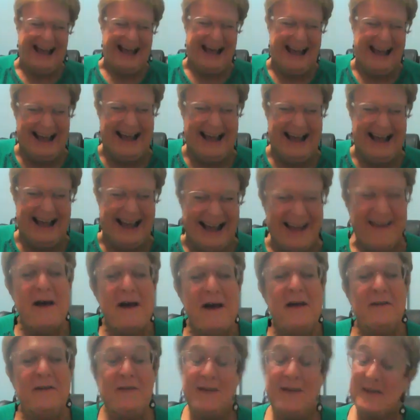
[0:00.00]
That's my
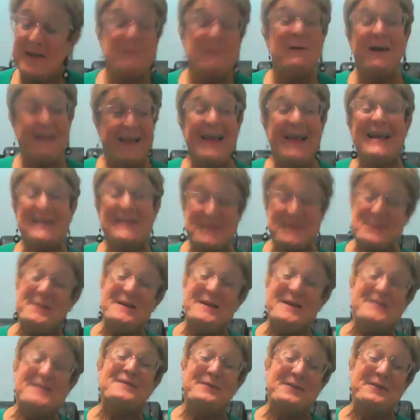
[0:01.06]
last piece of
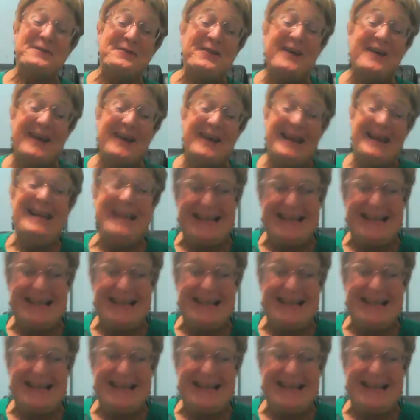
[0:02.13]
advice.